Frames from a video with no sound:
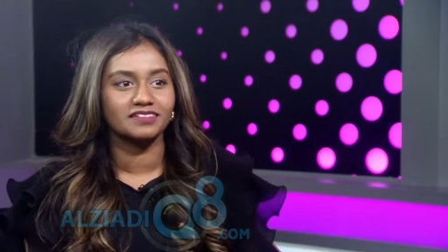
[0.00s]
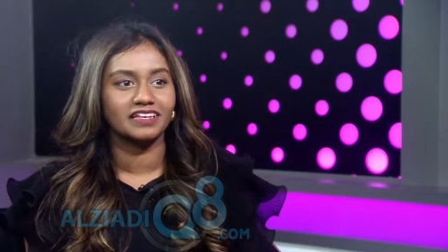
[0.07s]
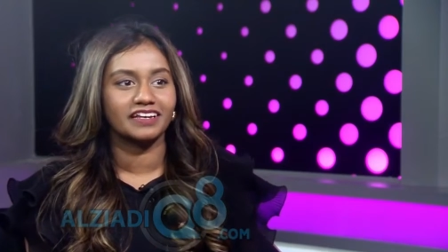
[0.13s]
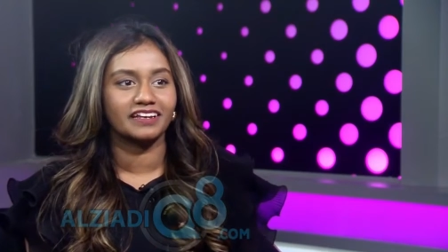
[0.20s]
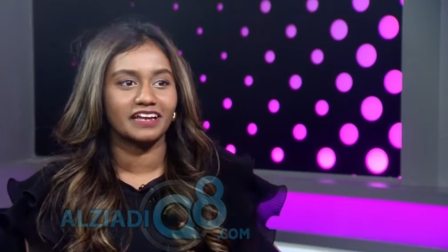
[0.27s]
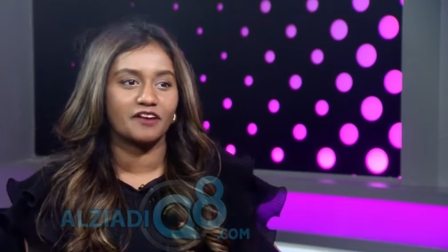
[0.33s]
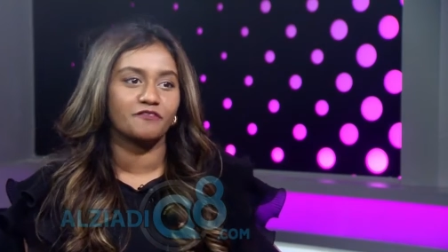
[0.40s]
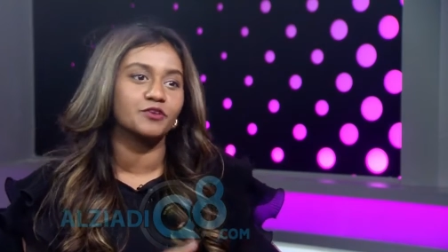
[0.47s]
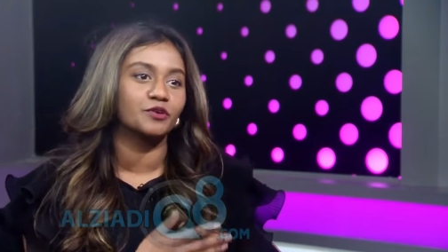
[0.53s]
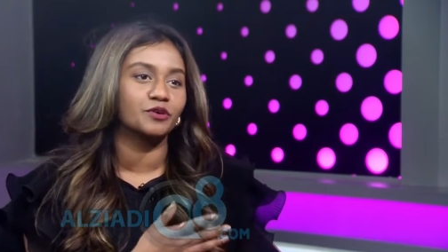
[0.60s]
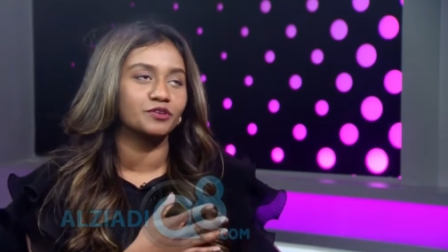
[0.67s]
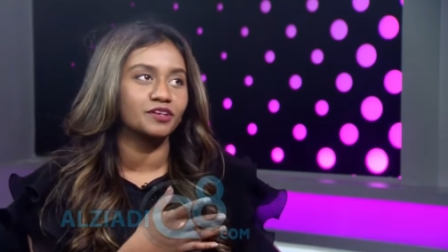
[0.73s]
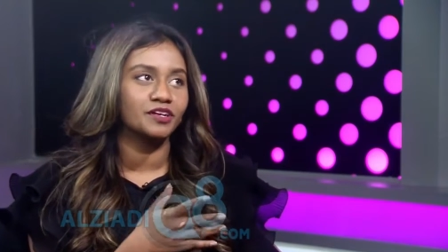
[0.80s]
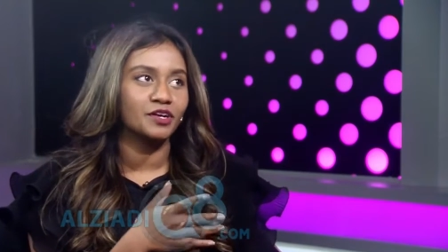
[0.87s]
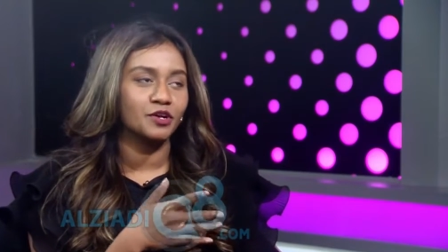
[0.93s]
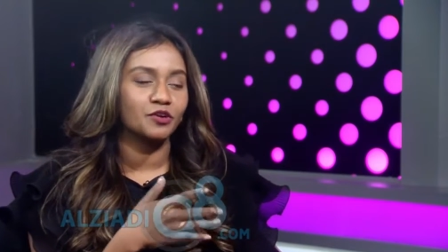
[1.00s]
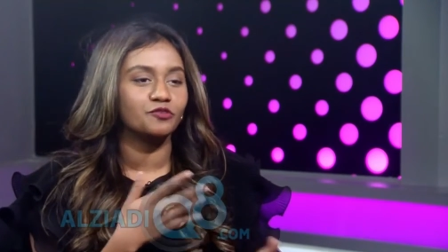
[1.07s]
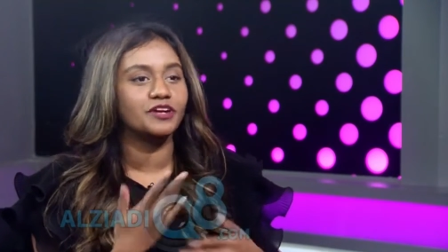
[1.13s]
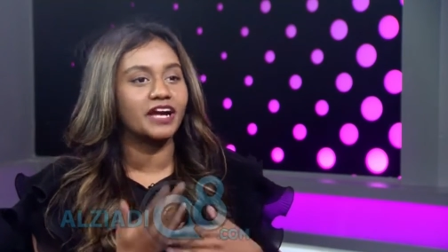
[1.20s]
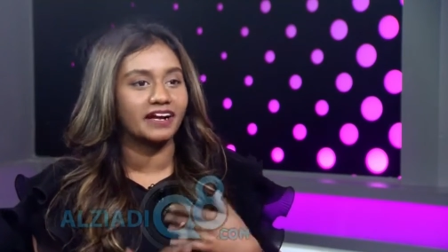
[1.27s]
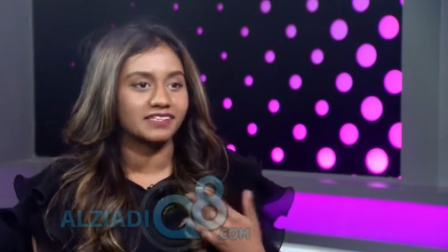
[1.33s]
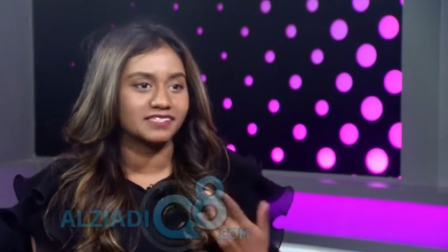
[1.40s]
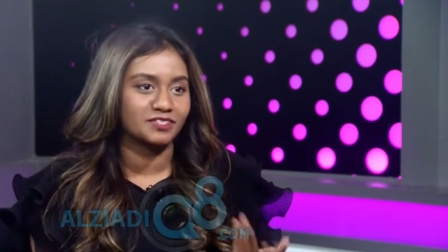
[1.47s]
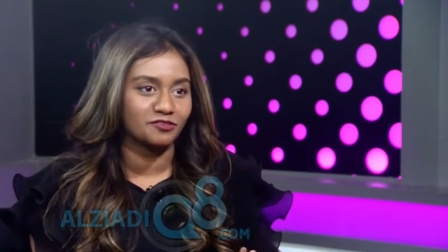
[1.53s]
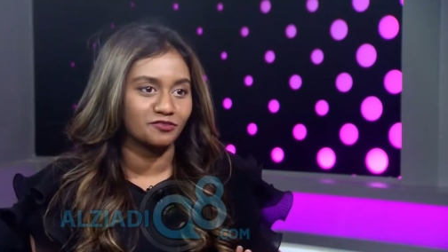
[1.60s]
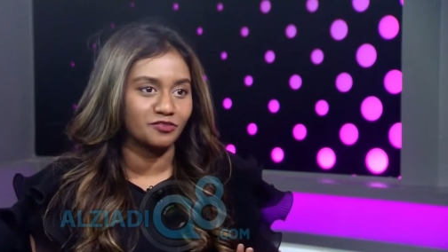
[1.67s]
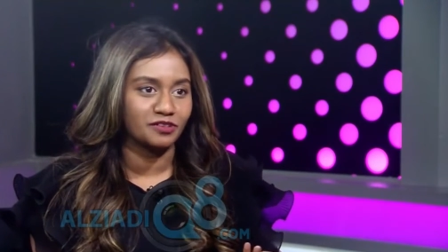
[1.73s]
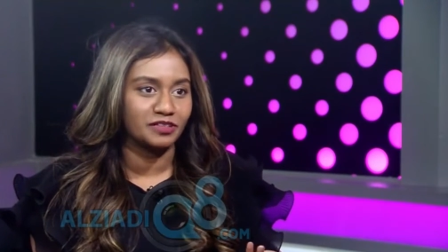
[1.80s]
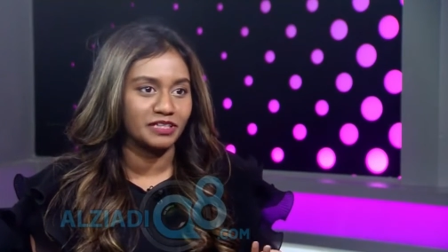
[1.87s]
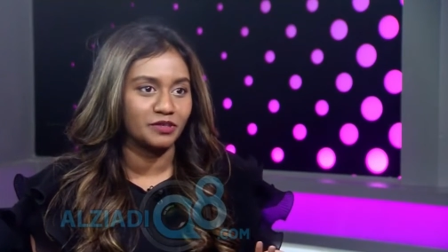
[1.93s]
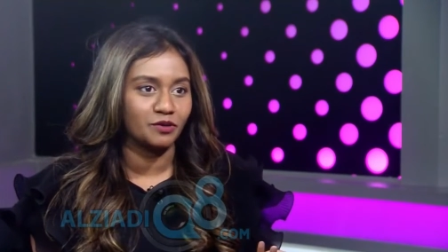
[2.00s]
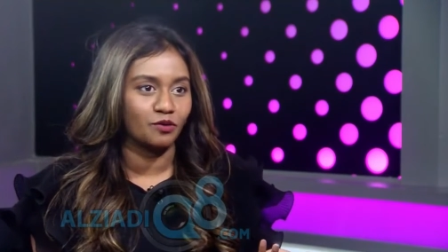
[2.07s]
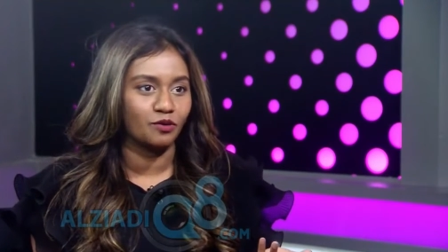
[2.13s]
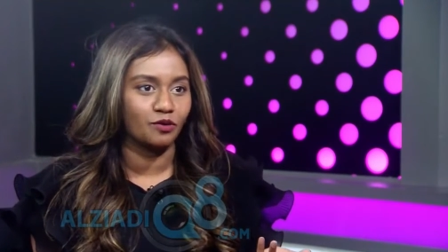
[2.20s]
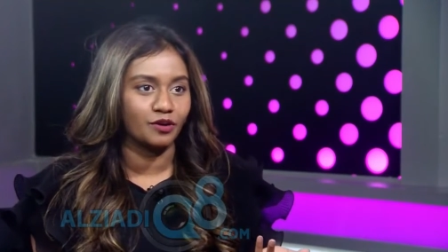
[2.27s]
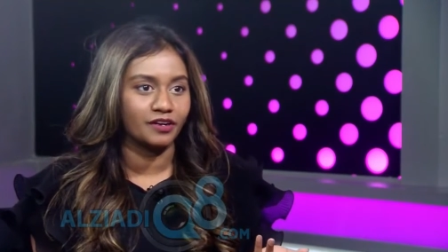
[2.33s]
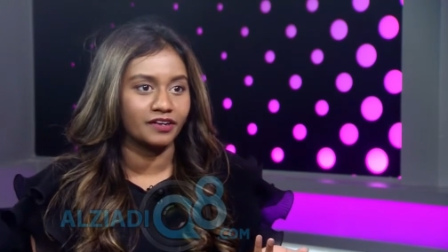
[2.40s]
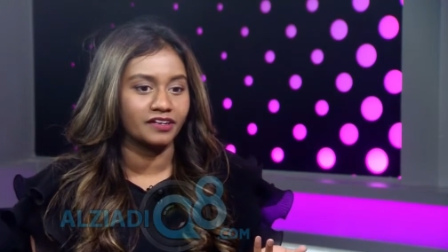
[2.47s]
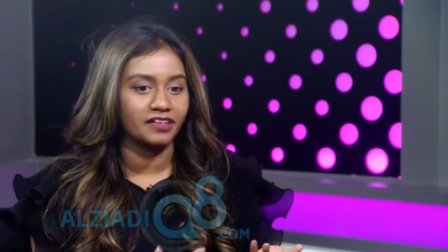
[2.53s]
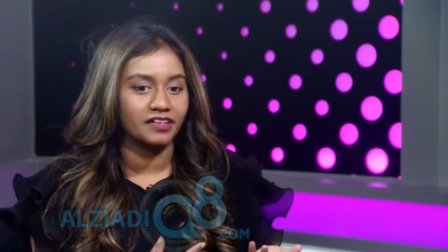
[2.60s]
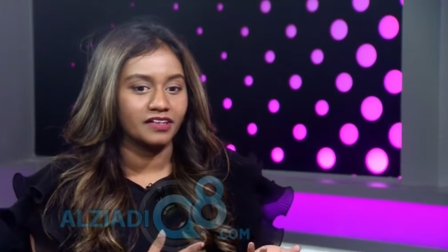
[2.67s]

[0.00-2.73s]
Like everyone reacts differently or